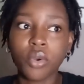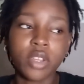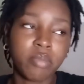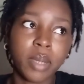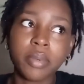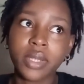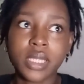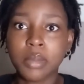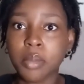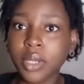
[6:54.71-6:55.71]
or if my
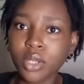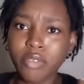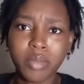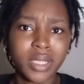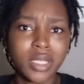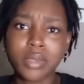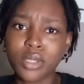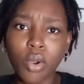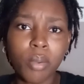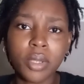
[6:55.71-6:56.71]
parents send me money or if my
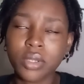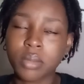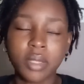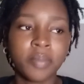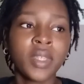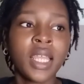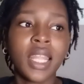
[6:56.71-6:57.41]
siblings call me or something.